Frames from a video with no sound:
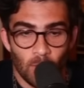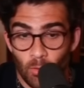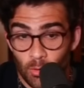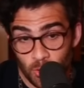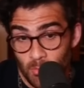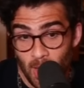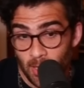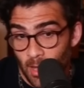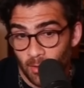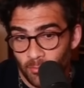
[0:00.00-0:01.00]
or you may
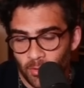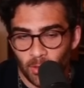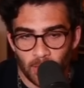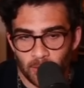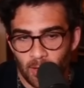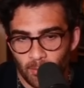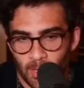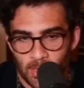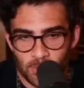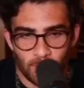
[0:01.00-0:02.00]
not feel like the government
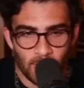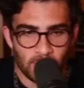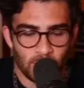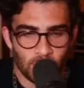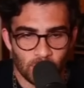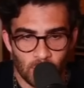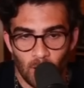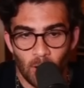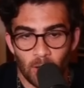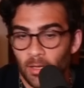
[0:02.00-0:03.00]
has your best interest at
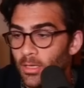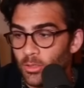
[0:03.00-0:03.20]
heart.